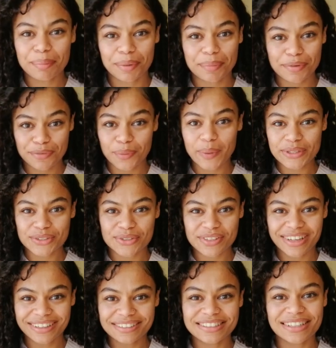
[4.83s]
But before we do
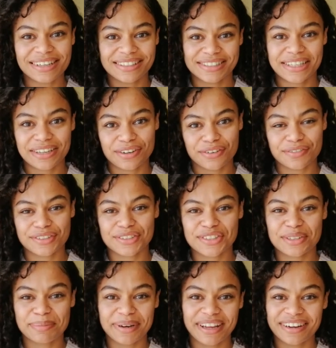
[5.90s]
that, let's head over to
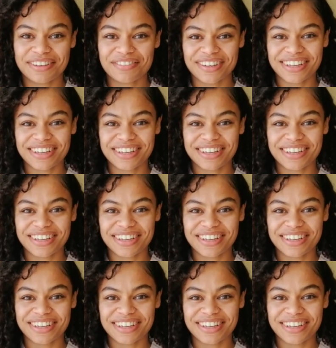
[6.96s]
the planning